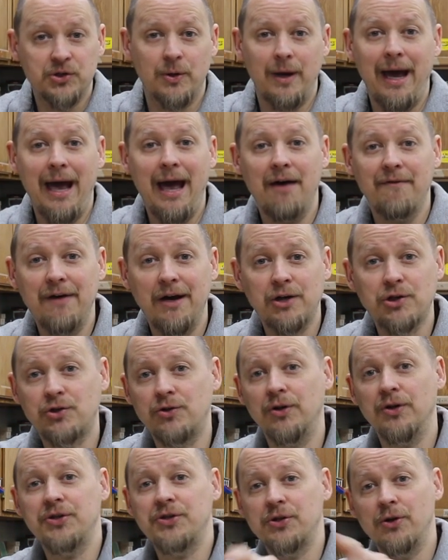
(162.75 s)
So I have
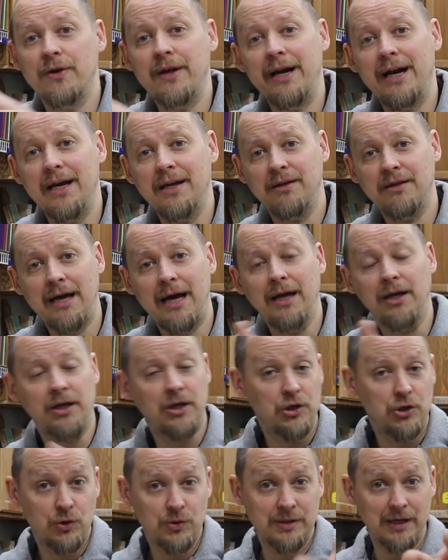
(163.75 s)
extras, so then I, I
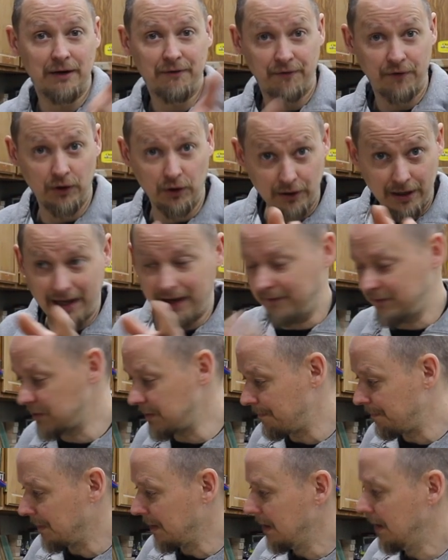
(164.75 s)
can use that for your
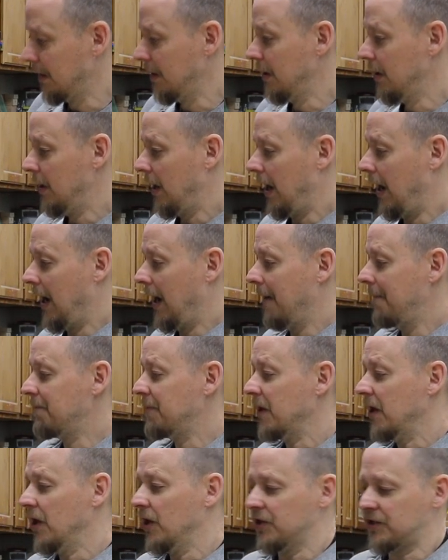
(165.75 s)
knives.
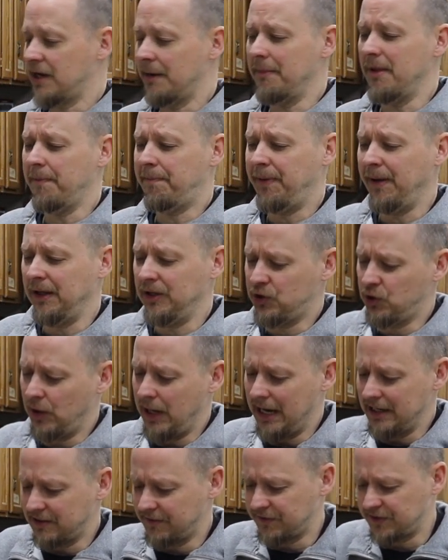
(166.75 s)
Um, some of the pins you
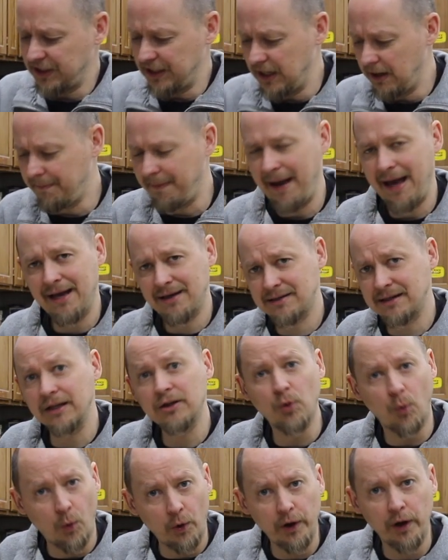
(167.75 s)
guys have seen in the past,
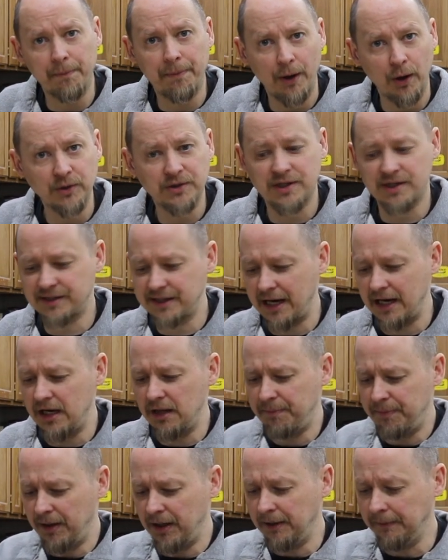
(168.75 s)
like the Warrior Poet
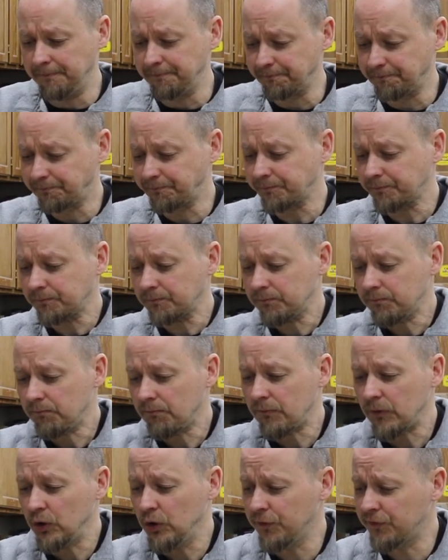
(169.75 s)
Society pin,
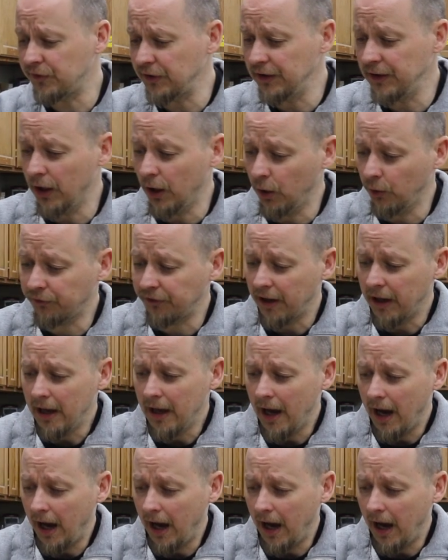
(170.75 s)
you've seen those.